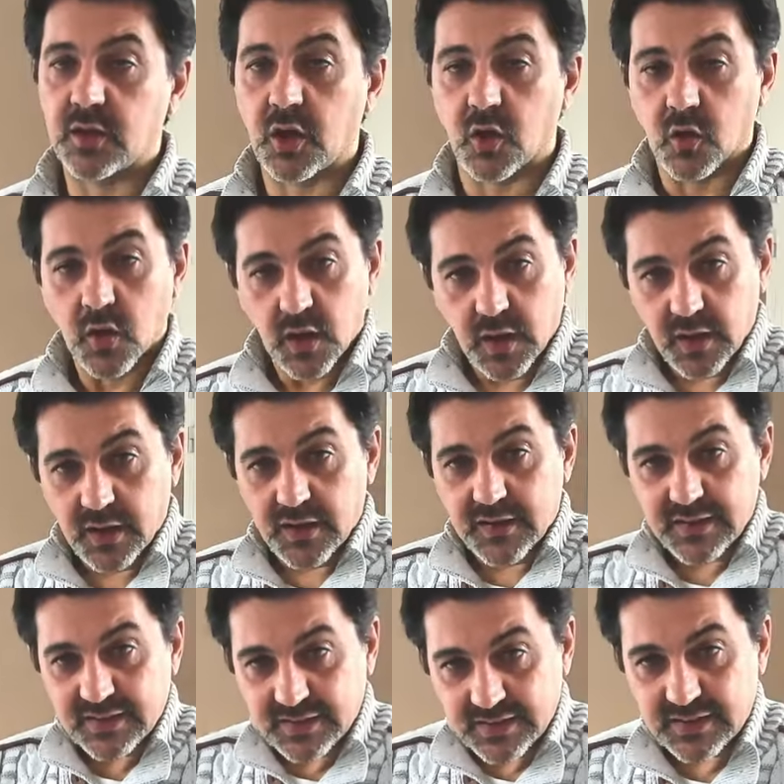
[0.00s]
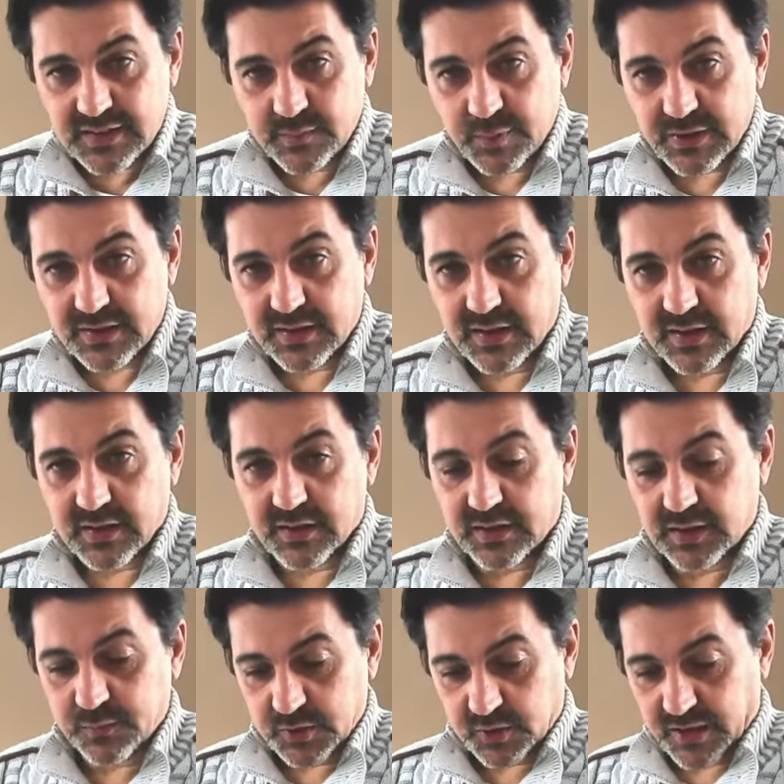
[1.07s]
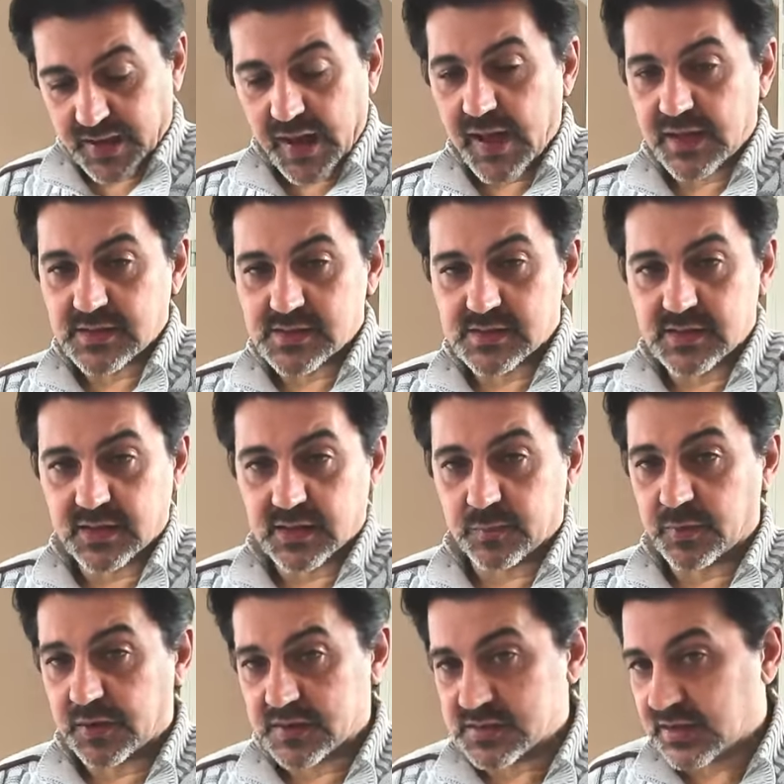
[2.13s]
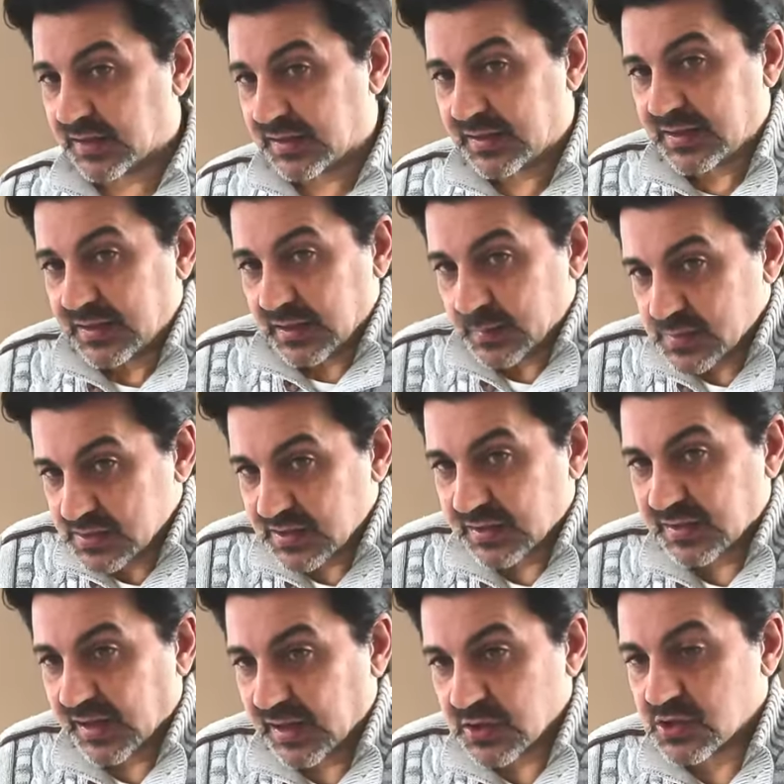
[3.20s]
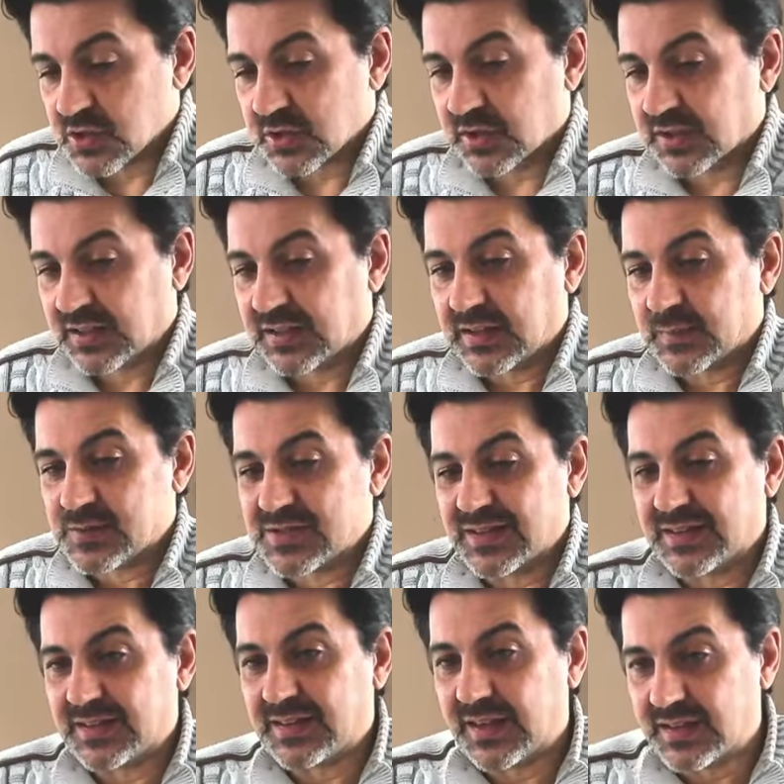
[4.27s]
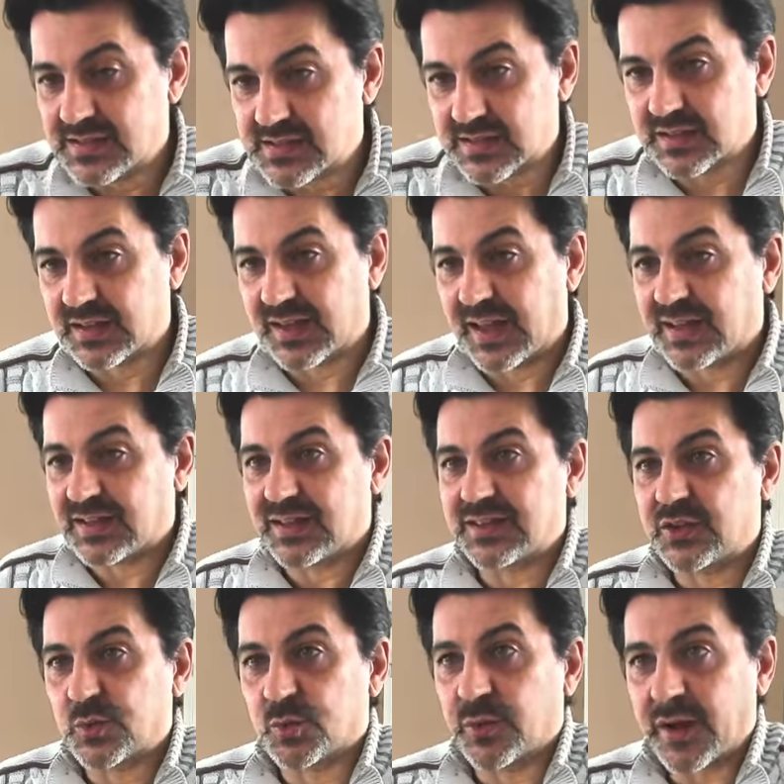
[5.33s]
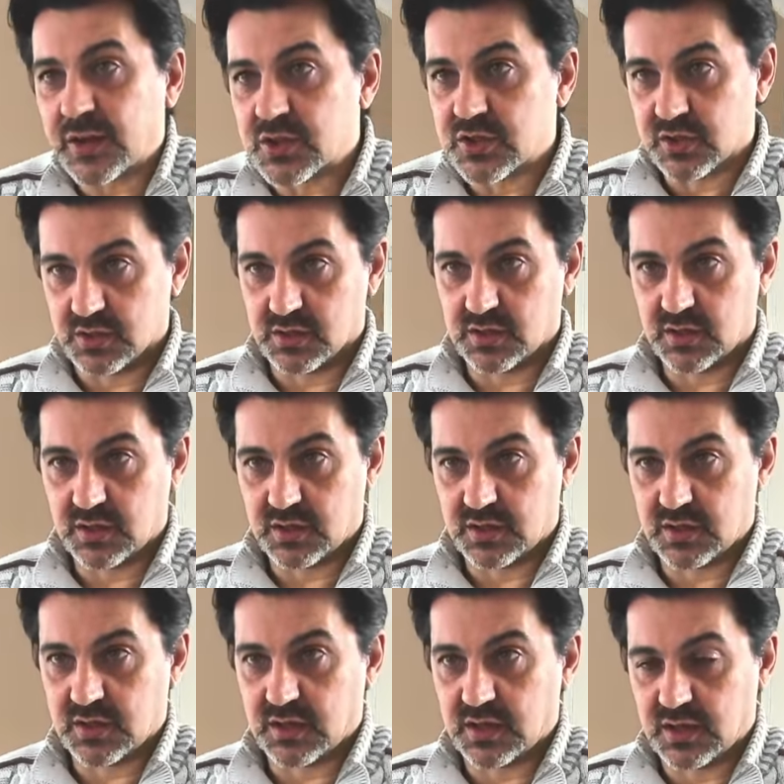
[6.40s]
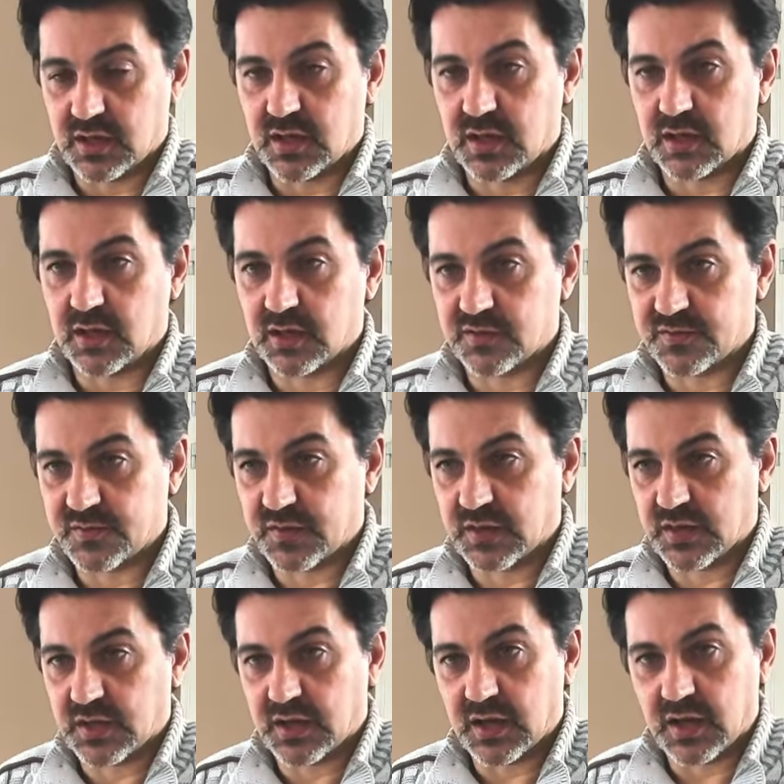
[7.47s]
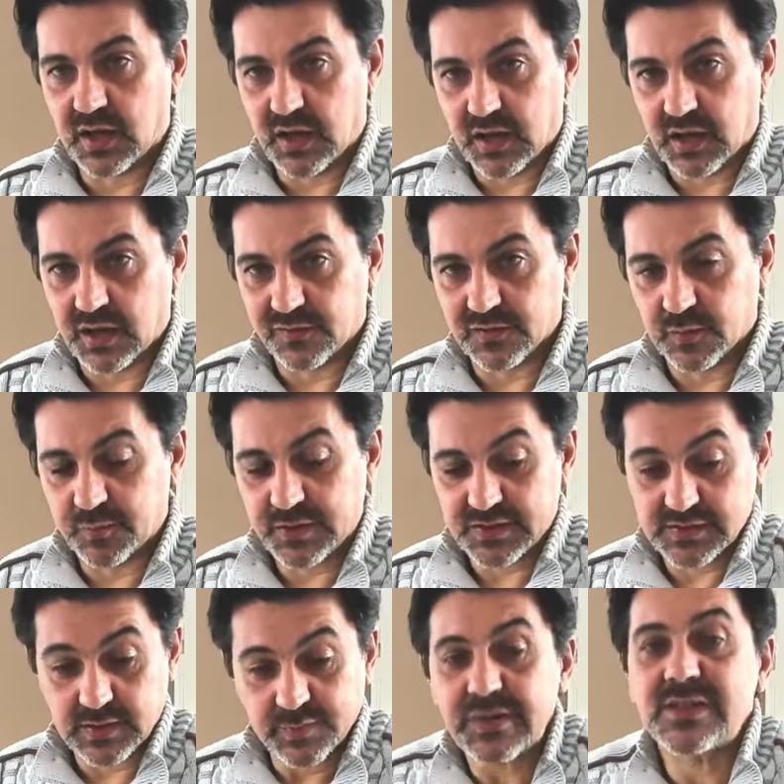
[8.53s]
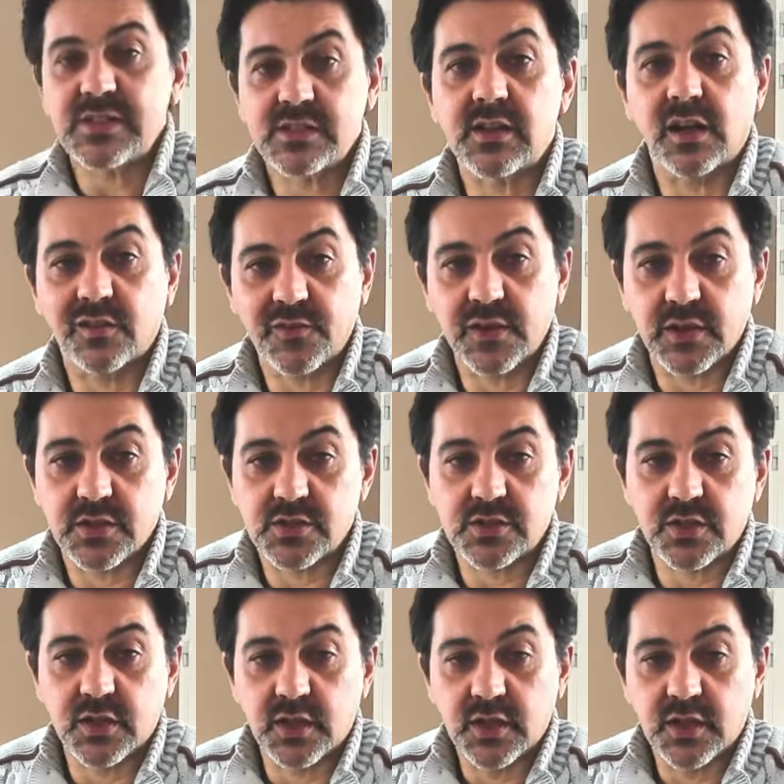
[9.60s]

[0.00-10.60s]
Now, keep it there, keep your hands there, because that keeps the tension and keeps the intensity and the direction of the piece. The piece is not finished.